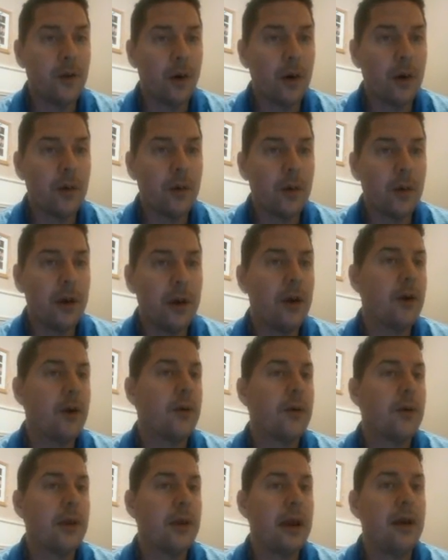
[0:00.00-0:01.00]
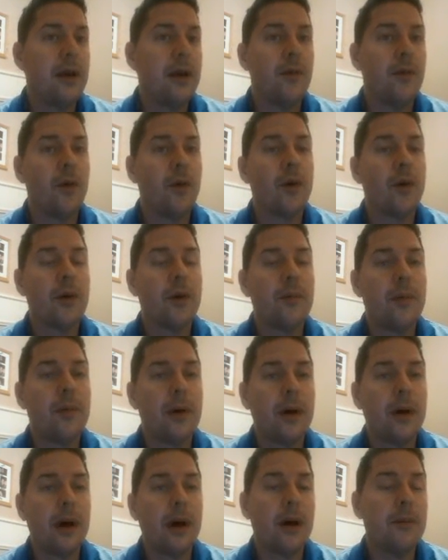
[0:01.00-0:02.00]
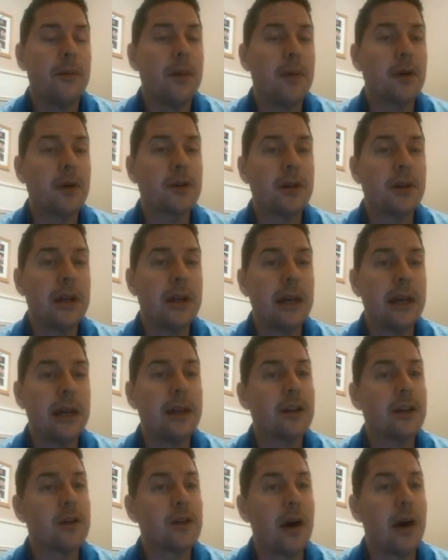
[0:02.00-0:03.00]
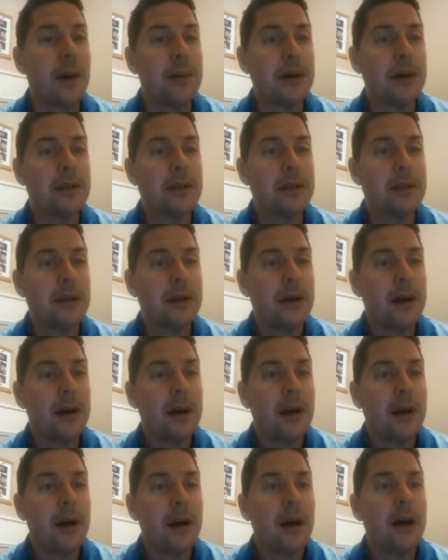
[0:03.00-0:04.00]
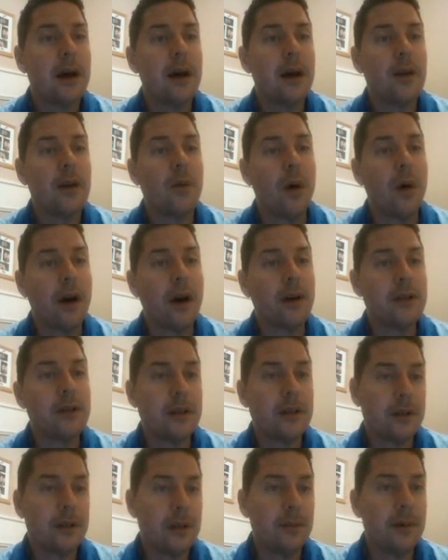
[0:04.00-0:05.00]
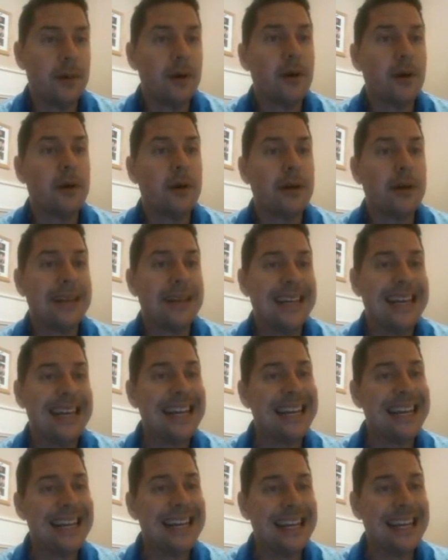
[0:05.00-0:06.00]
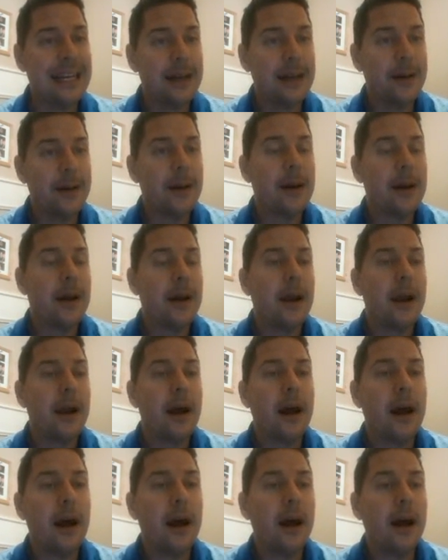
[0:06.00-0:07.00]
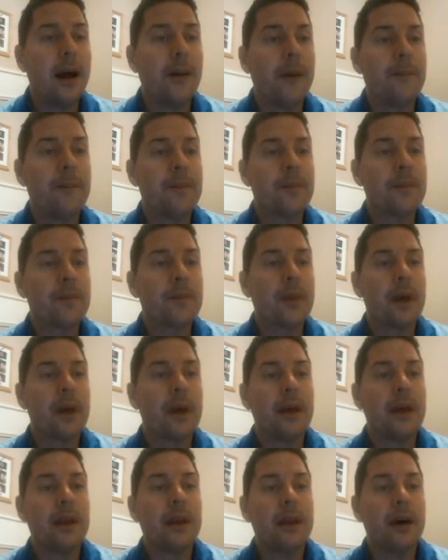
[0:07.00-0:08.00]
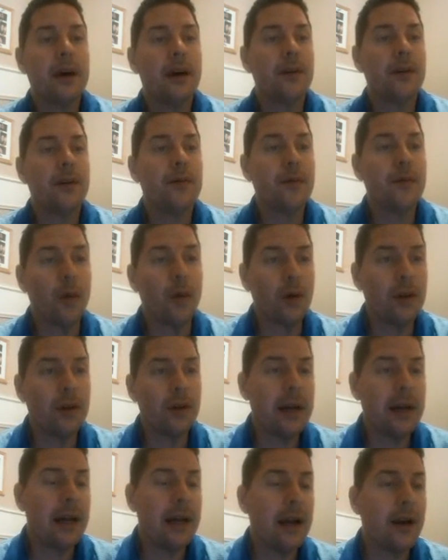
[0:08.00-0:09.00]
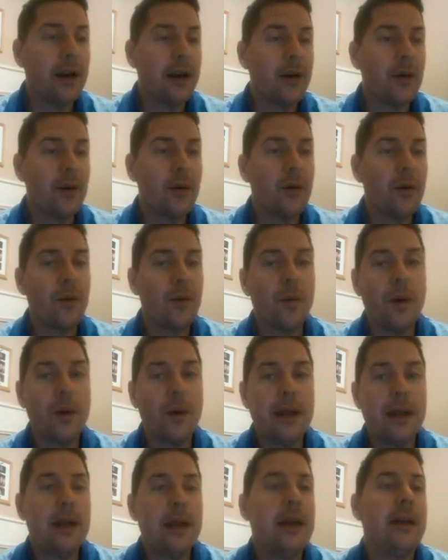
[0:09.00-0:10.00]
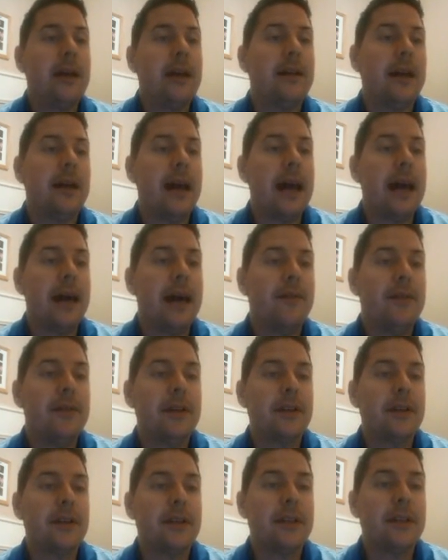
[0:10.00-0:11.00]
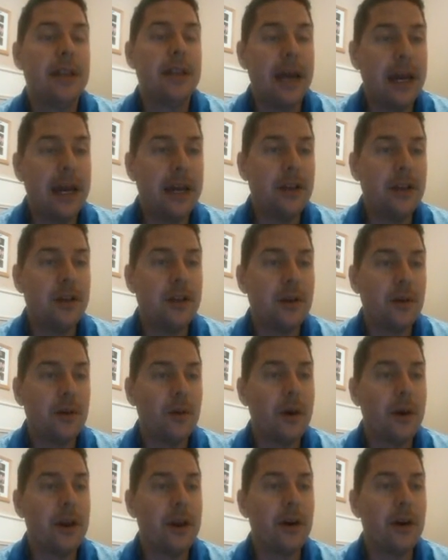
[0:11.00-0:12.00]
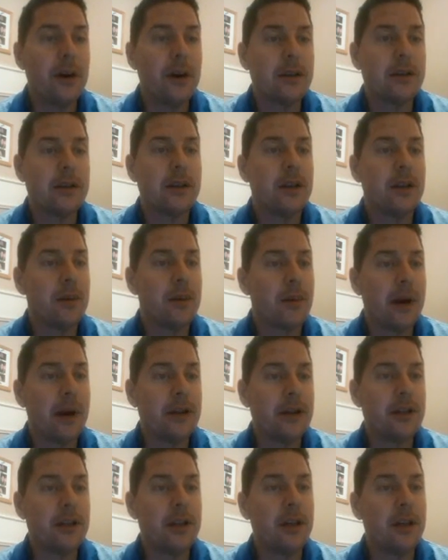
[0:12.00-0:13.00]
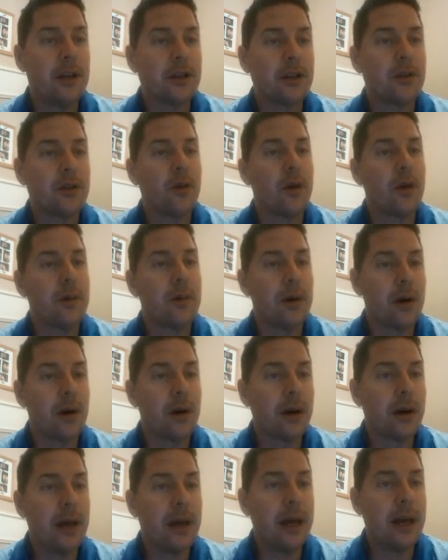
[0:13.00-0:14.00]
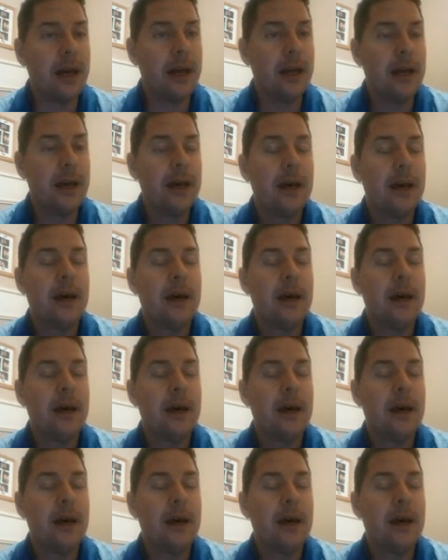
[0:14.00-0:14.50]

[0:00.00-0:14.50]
form, we know they form mostly in the tropics. The water temperature needed. The fourth thing here, we need to have the stage, whether it's a depression, a storm, or hurricane,